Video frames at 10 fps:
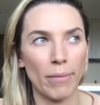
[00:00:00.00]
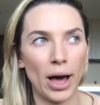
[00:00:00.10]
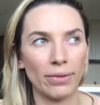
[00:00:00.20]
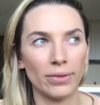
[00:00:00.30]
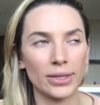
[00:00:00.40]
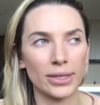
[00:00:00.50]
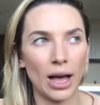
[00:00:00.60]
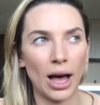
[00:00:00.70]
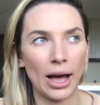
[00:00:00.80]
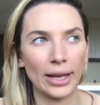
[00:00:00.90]
months,
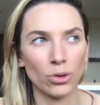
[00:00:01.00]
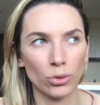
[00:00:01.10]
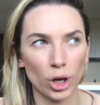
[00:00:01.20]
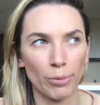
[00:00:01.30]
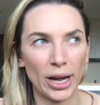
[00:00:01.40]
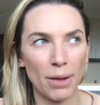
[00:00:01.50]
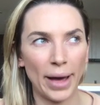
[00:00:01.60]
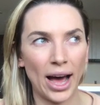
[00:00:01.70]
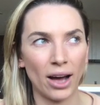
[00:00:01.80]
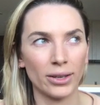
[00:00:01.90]
uh, it's also been
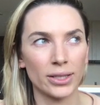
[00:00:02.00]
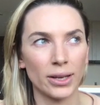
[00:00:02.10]
about